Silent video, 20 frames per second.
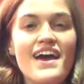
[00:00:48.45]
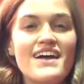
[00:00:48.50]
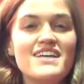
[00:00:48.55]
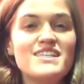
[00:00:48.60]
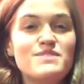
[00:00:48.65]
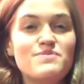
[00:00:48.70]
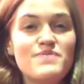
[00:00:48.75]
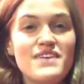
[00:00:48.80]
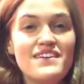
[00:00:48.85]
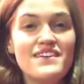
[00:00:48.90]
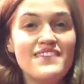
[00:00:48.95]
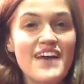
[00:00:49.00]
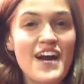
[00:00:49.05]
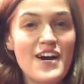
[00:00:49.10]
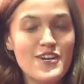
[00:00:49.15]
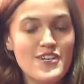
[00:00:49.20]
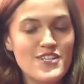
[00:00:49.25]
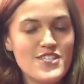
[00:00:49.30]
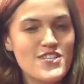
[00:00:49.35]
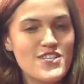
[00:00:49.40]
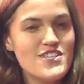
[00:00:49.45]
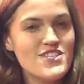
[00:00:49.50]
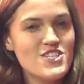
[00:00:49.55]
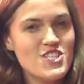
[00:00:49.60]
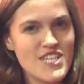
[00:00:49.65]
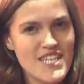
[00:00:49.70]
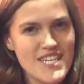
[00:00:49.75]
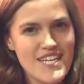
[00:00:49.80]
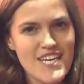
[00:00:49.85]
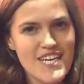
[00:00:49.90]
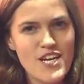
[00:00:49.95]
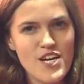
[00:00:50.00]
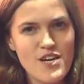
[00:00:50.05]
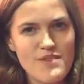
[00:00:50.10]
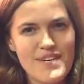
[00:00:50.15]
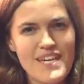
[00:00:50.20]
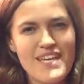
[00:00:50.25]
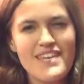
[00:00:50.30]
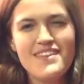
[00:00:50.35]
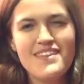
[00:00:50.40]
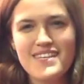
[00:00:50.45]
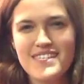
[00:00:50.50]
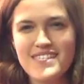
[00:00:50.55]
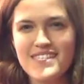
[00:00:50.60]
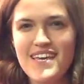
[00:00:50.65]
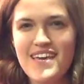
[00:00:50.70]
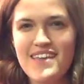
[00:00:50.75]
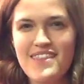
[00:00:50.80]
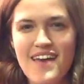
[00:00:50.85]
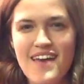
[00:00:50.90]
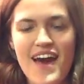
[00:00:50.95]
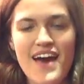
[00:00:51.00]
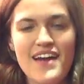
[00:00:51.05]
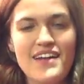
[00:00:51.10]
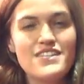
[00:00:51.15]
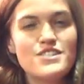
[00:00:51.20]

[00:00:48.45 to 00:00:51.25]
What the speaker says: I speak louder so that she can hear me, things like that.